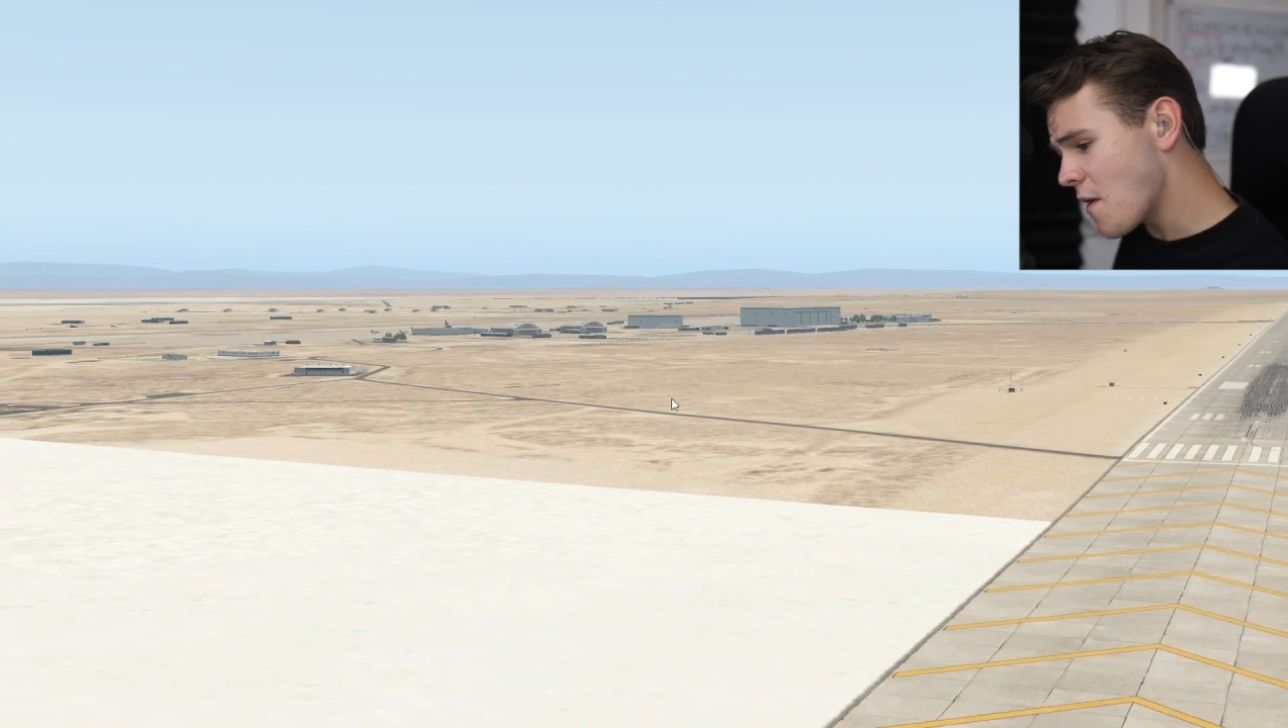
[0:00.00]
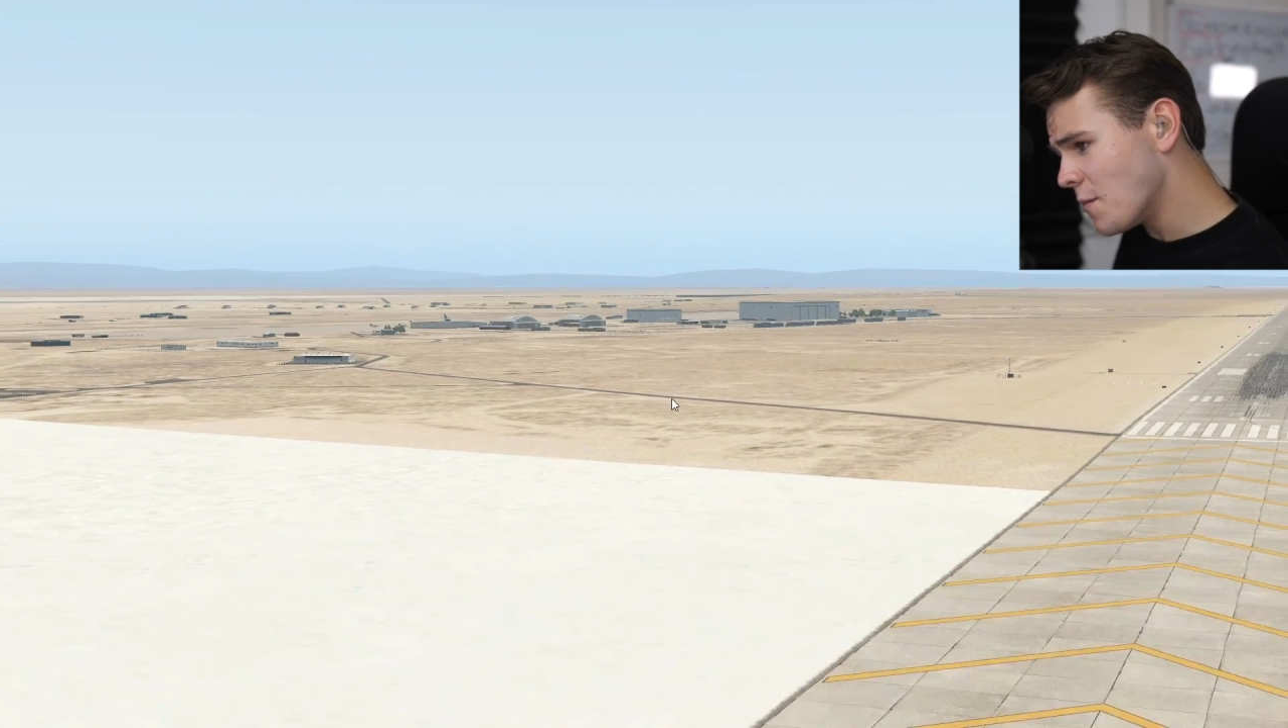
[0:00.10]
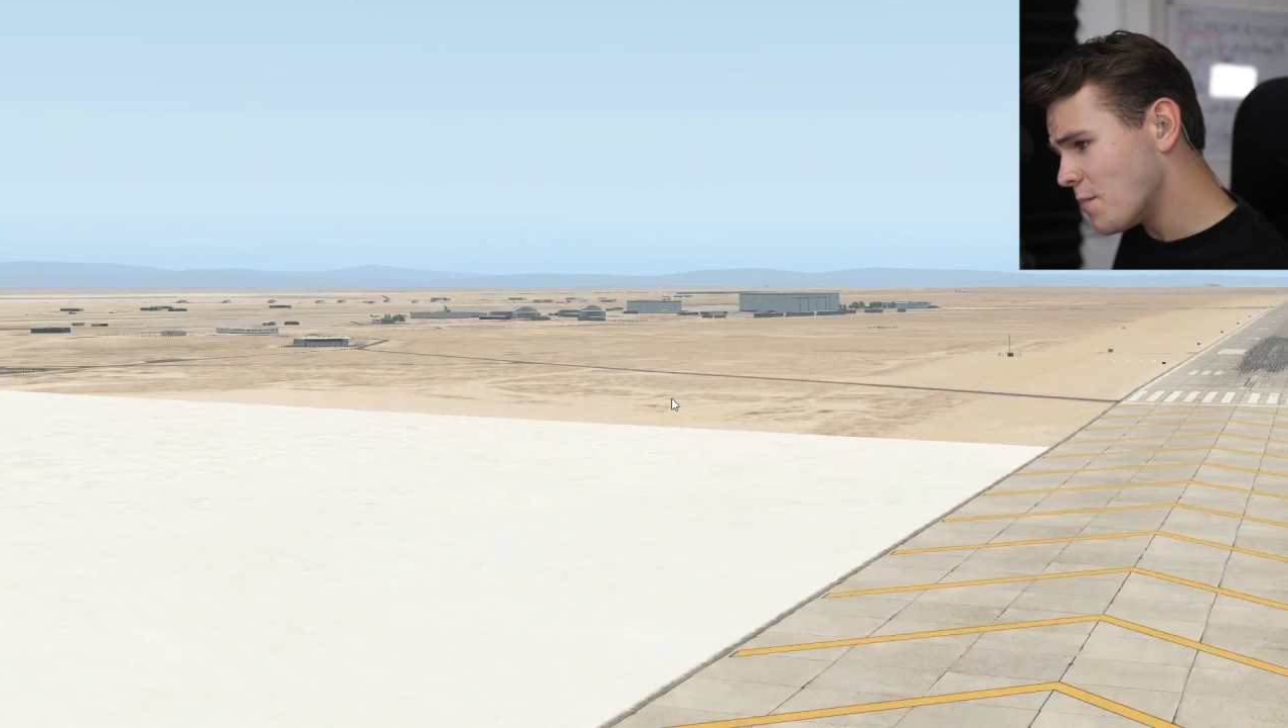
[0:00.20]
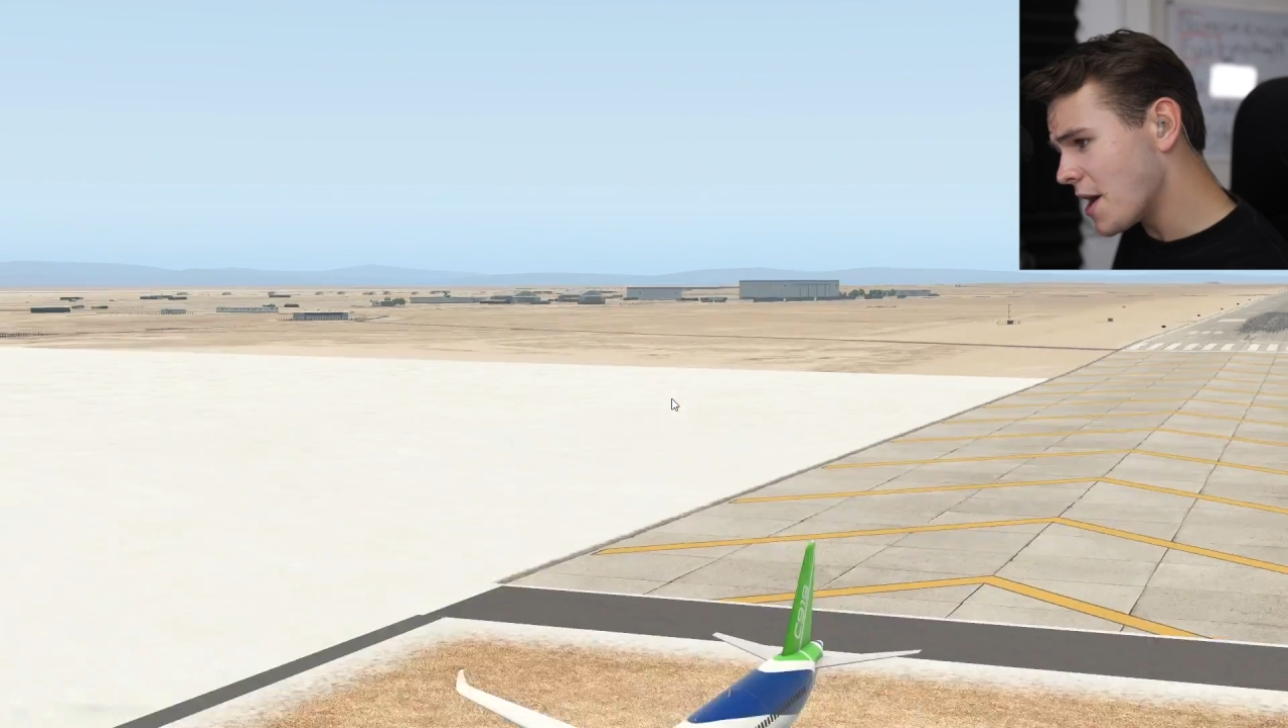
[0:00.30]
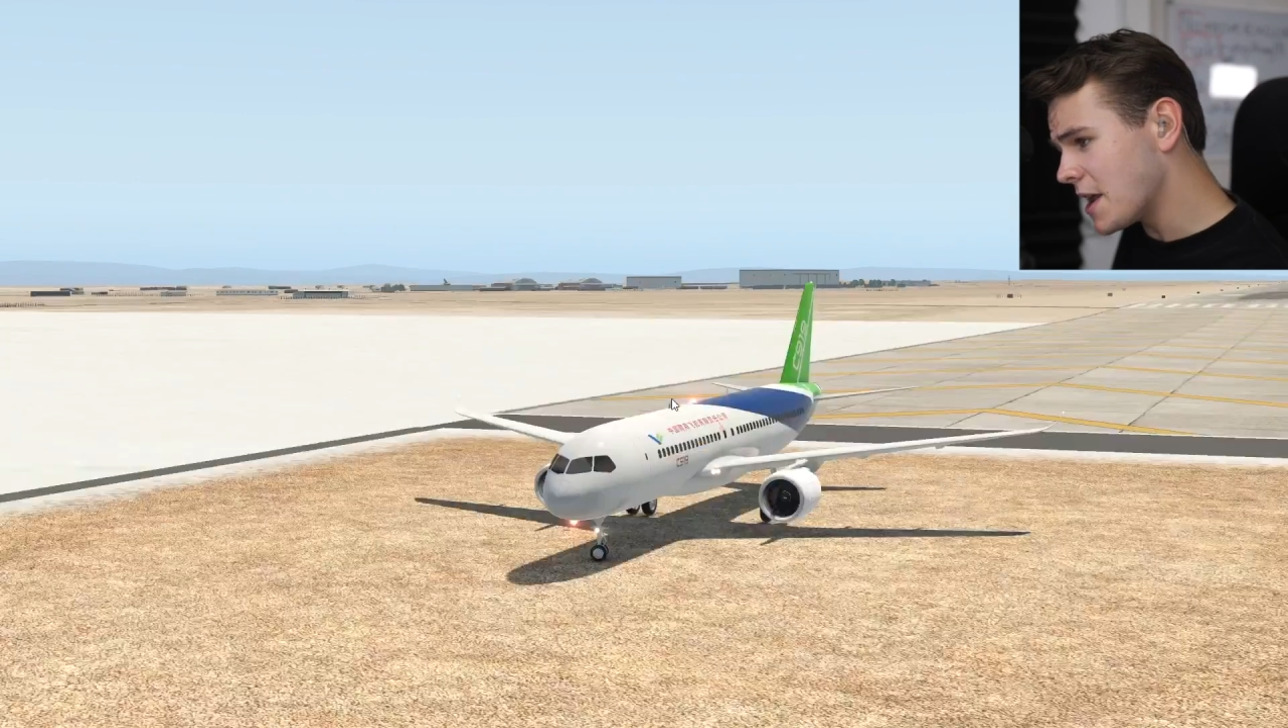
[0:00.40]

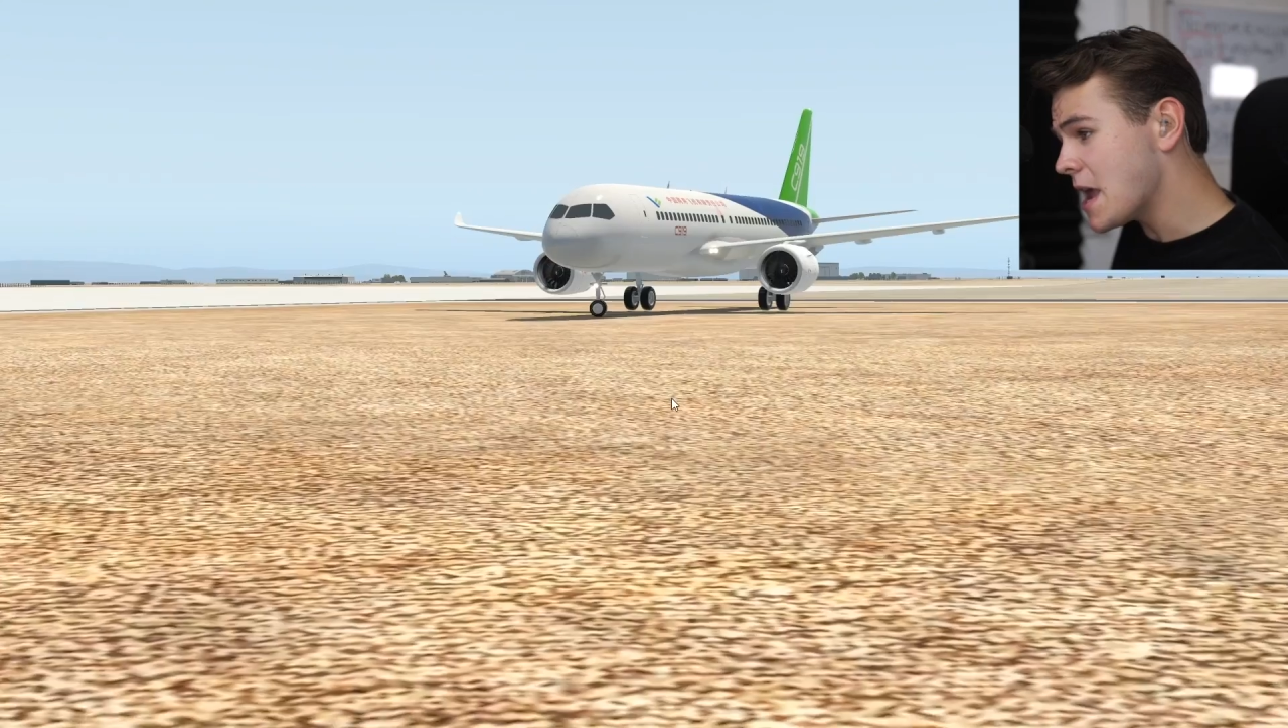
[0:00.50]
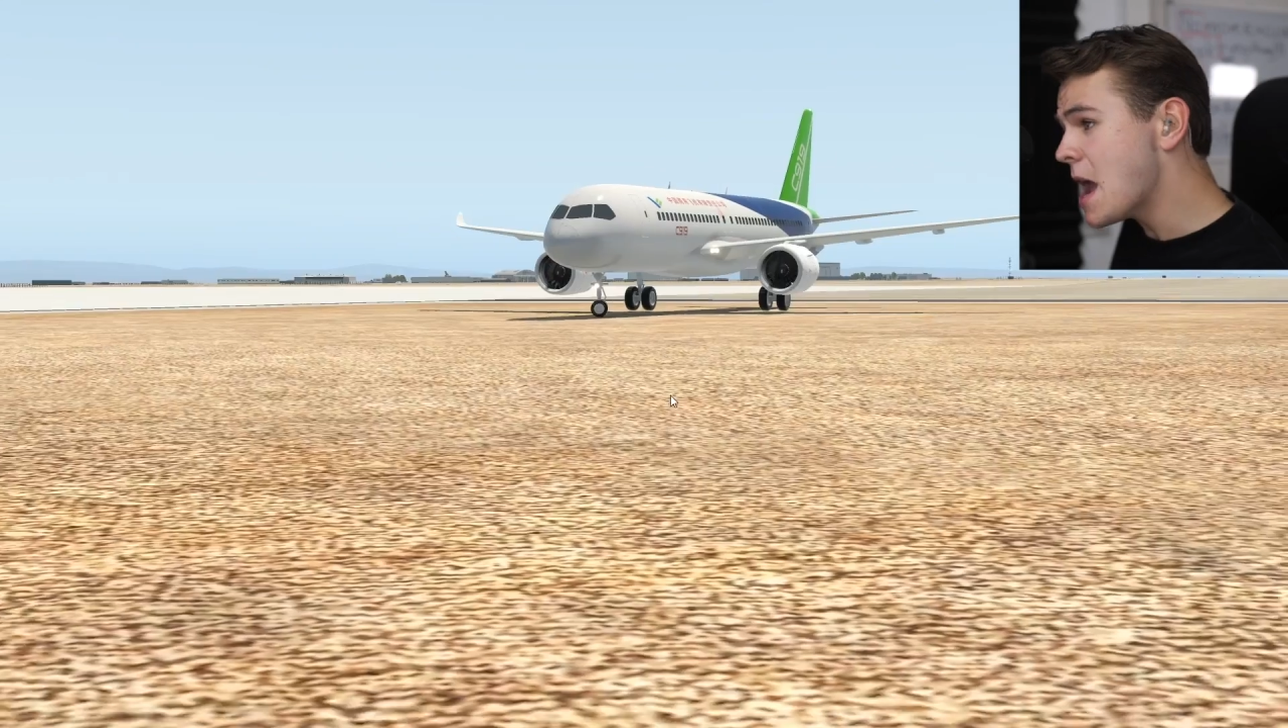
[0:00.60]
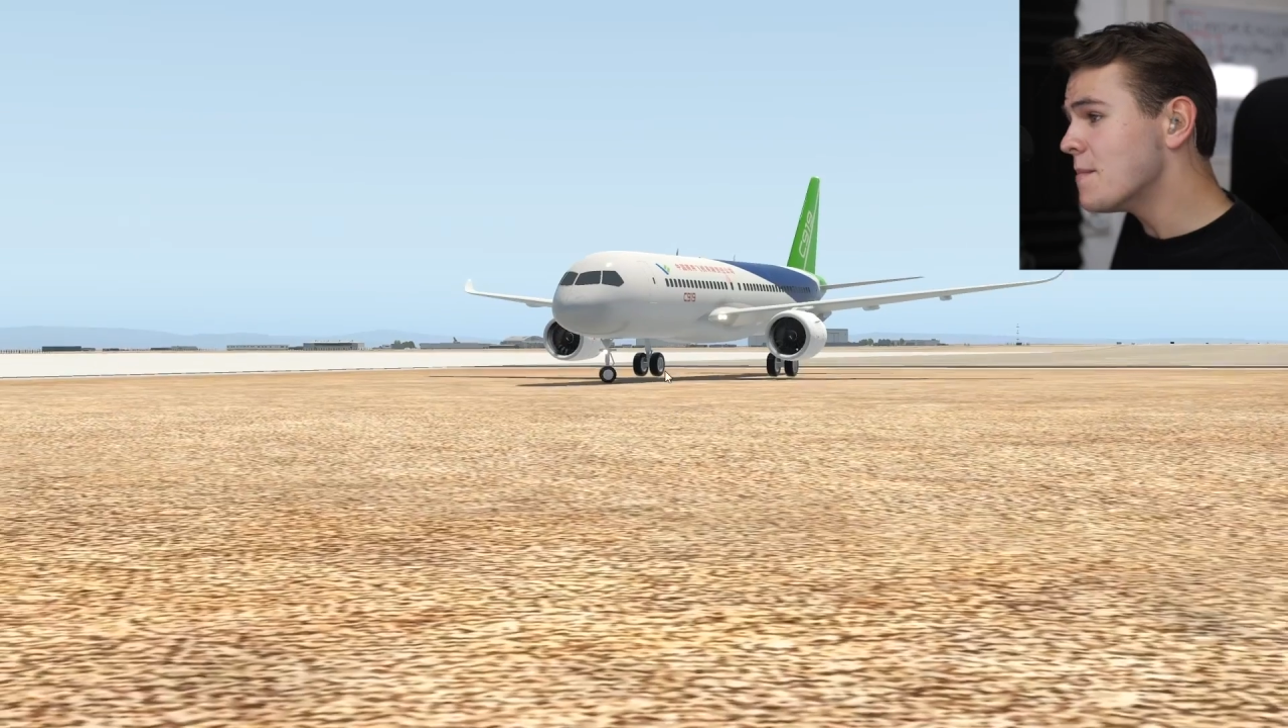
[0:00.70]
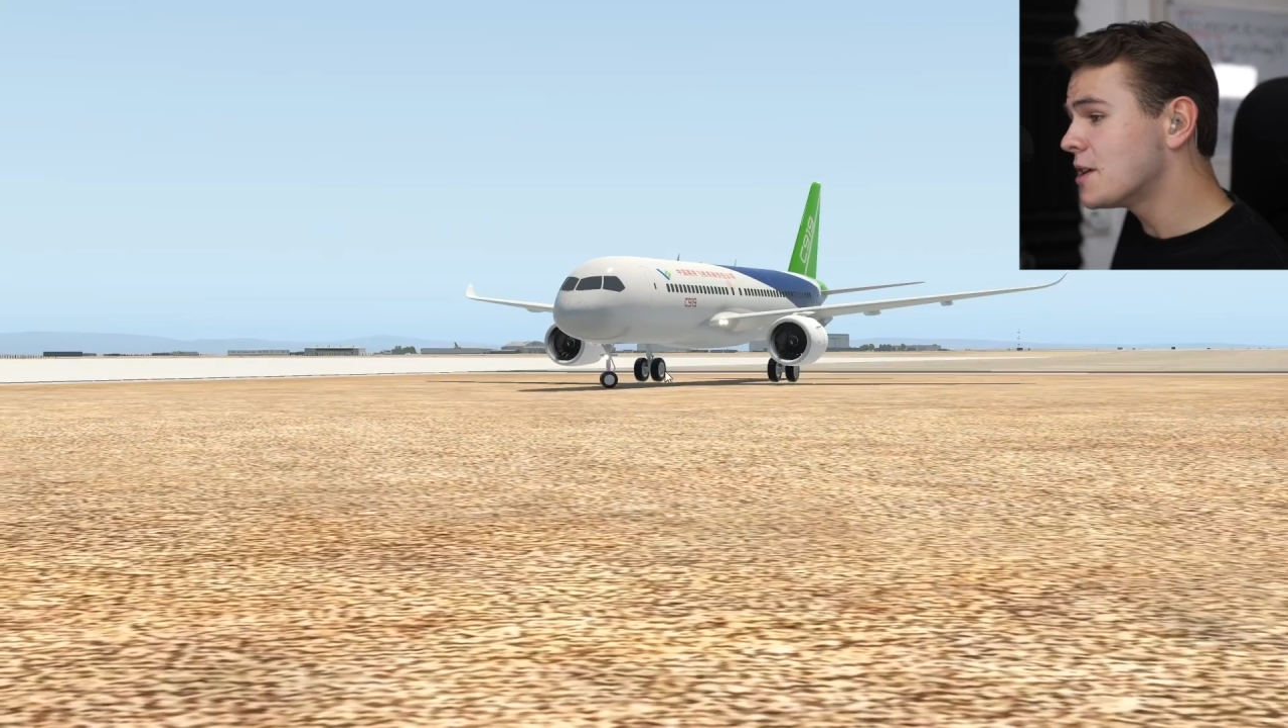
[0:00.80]
everybody,